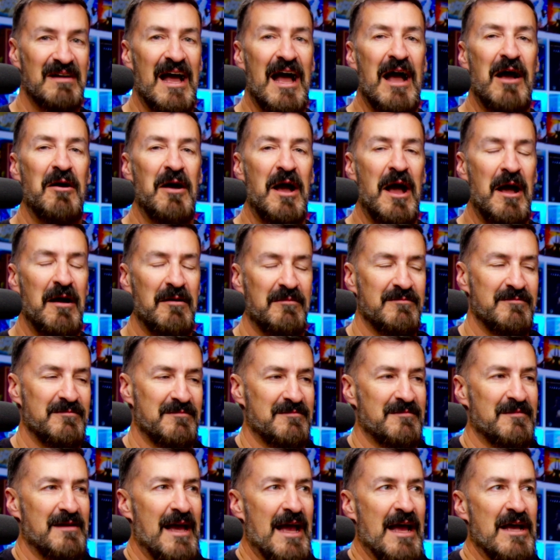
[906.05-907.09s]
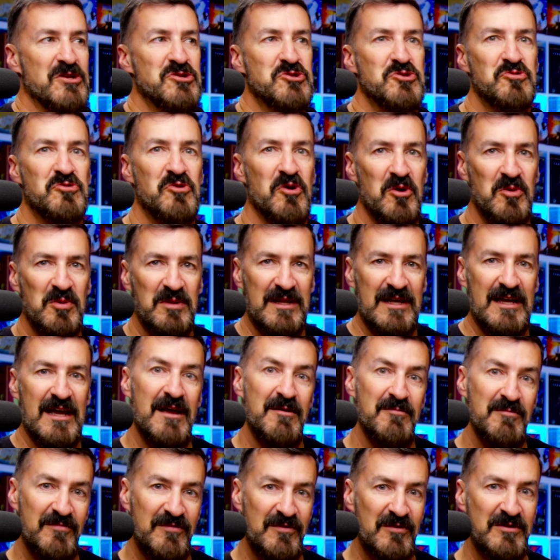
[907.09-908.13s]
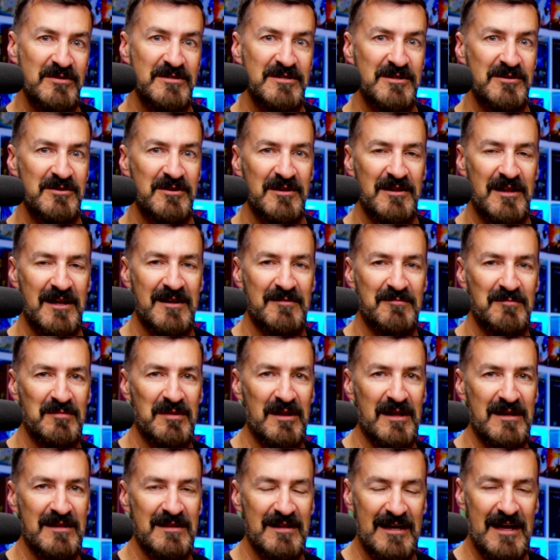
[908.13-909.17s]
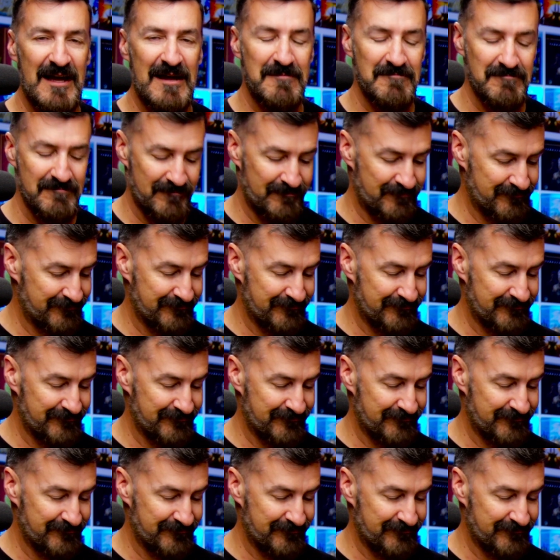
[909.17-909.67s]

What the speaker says: to, as you grow with the game, if you continue to like playing the game,